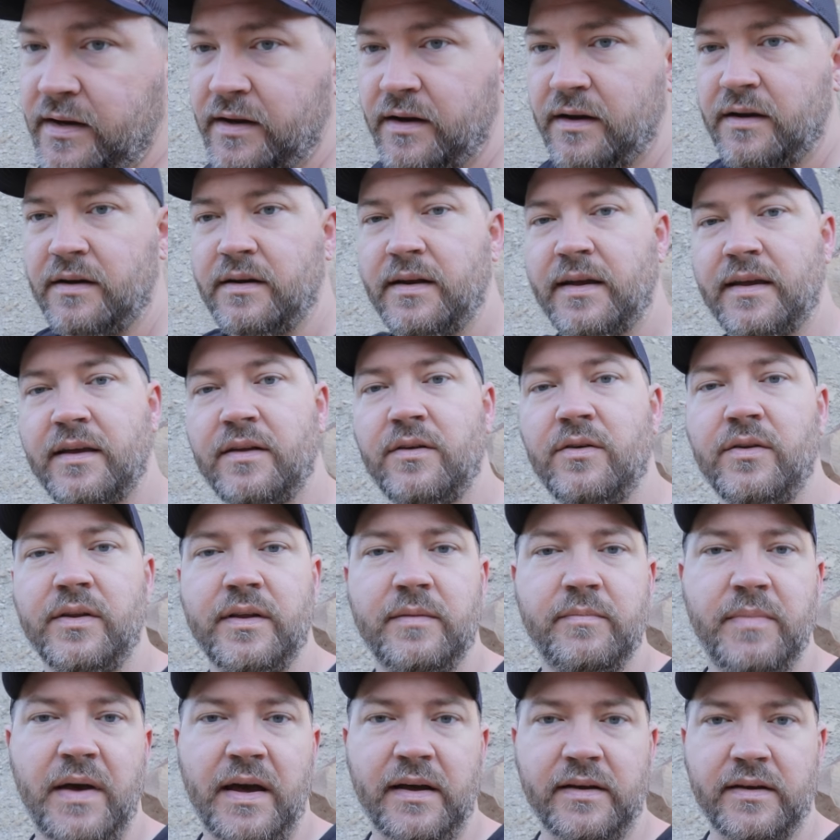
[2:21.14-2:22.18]
here and I can only
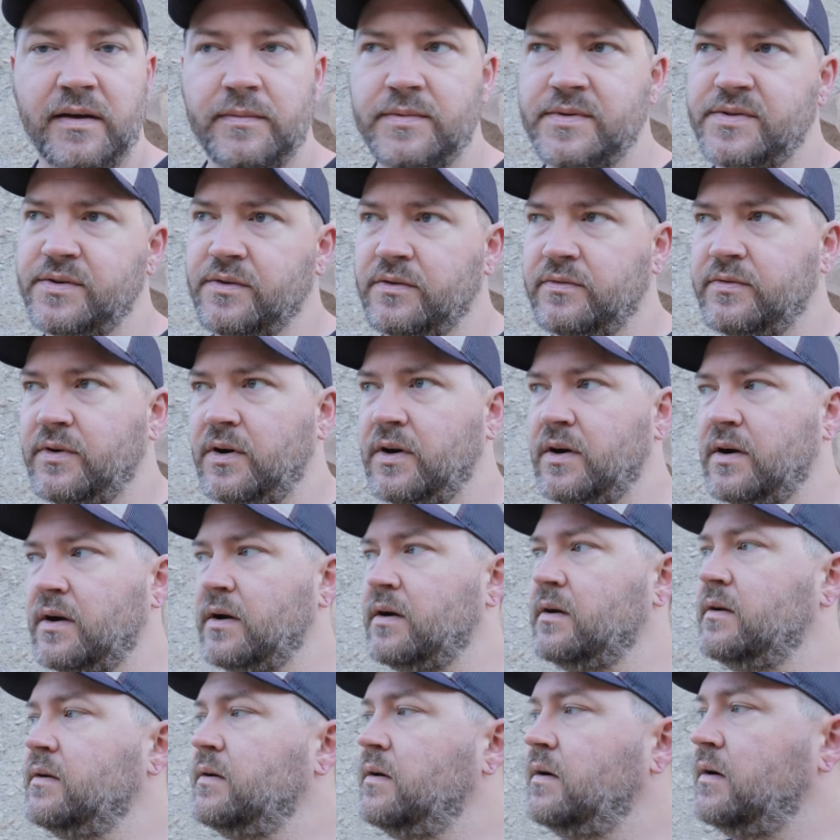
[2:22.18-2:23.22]
back up so
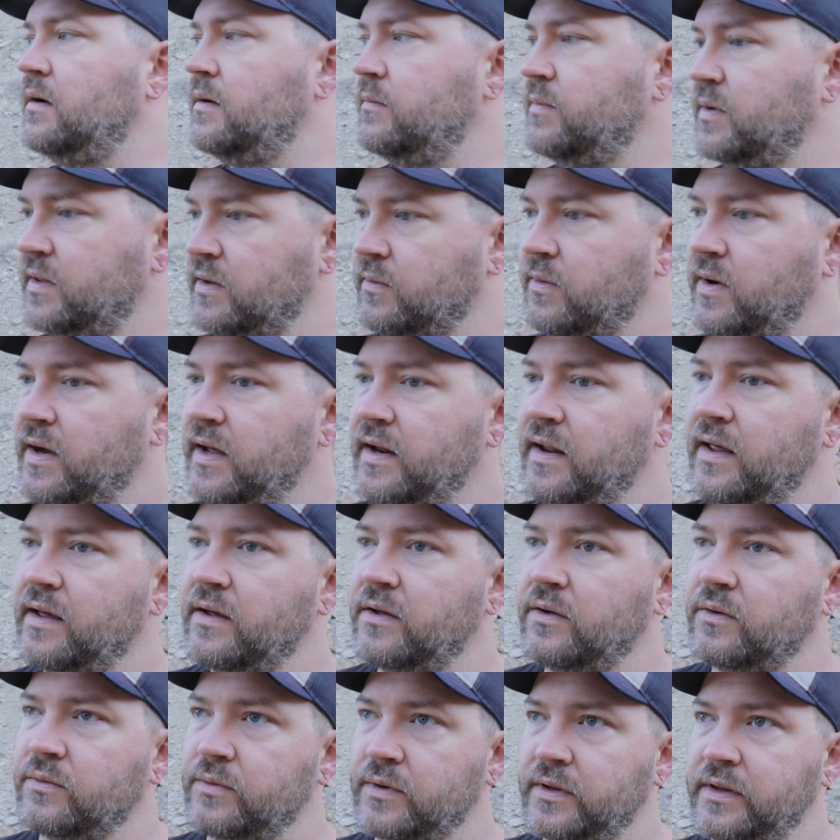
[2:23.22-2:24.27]
far, uh, but the wide
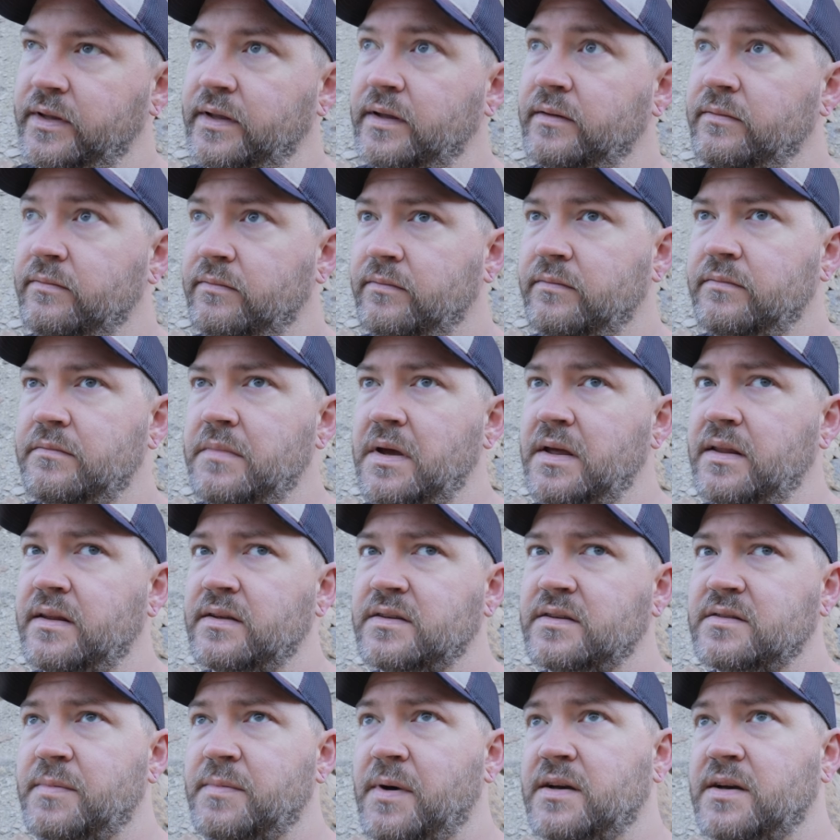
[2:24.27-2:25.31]
angle really made
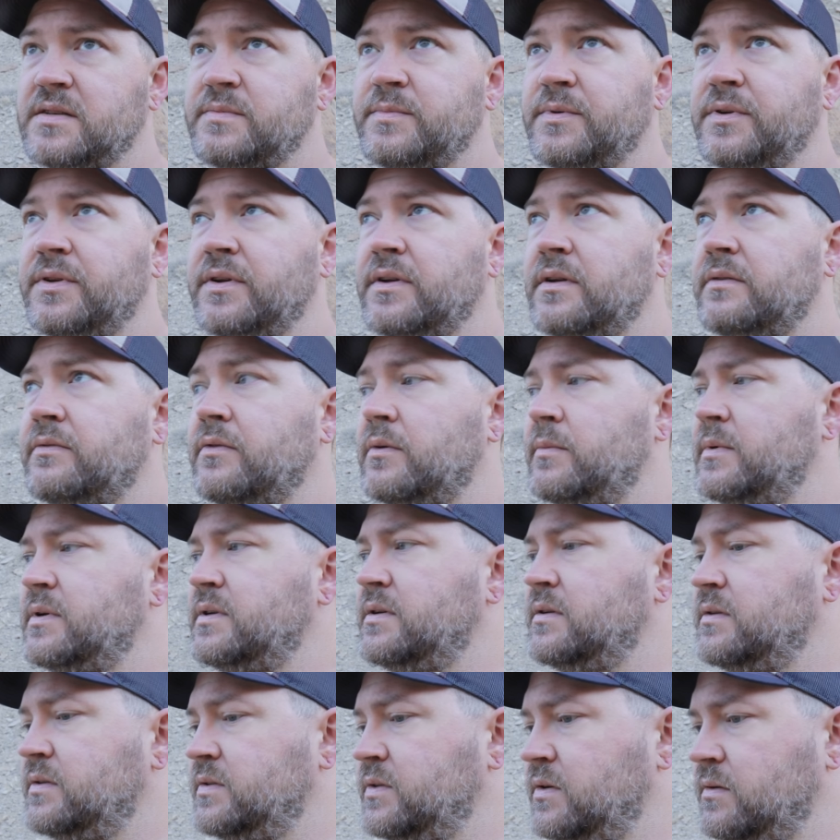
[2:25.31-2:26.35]
this a possibility for me.
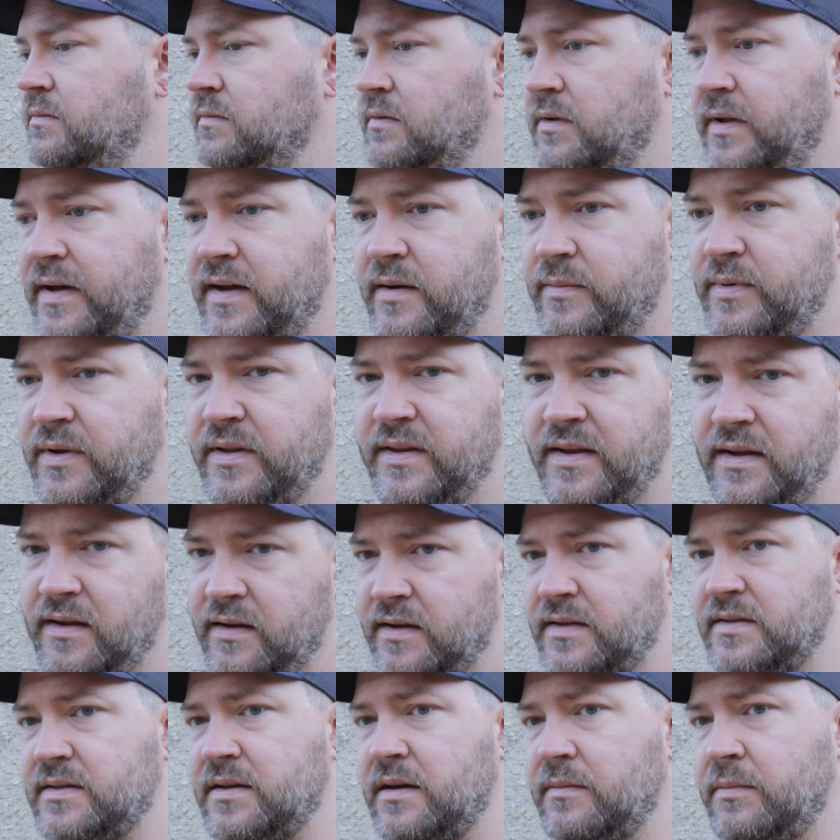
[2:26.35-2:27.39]
So glad I picked that
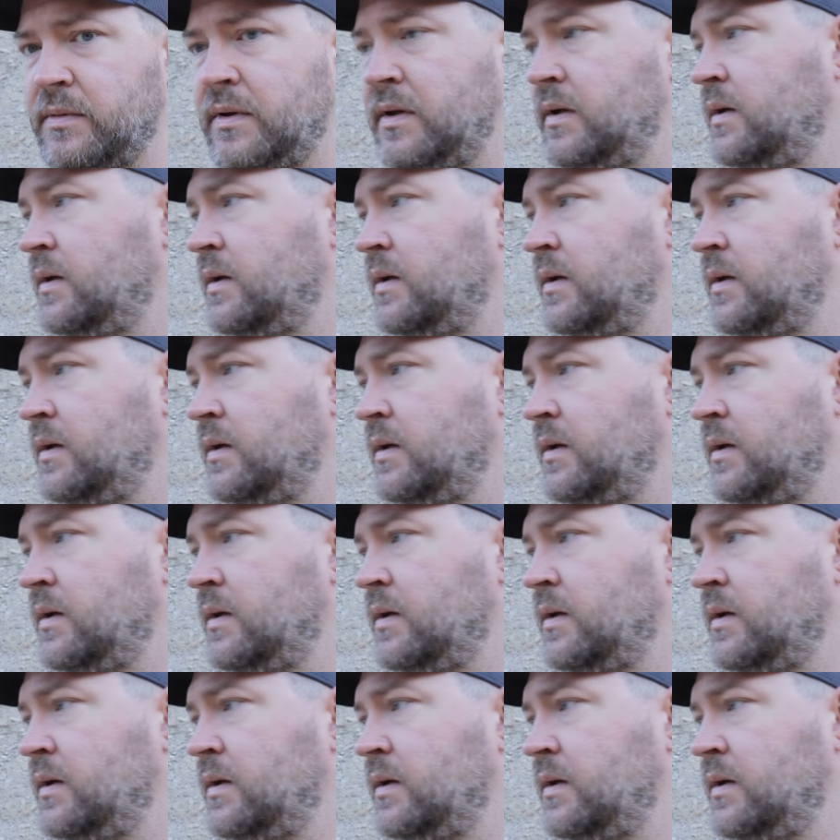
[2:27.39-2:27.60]
lens up.